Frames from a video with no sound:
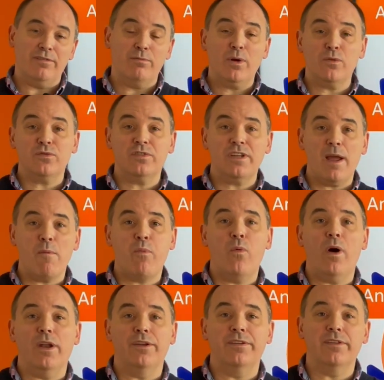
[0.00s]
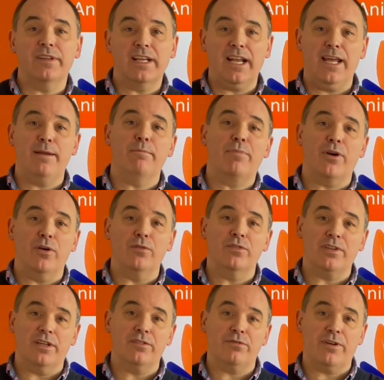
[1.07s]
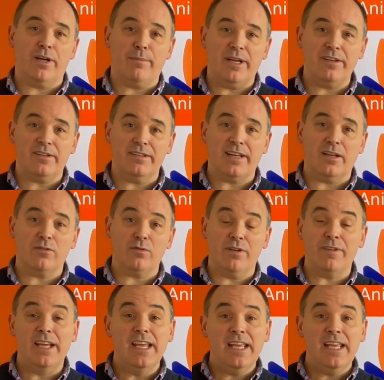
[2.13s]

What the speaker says: Well, step one to the claim process for animation tax relief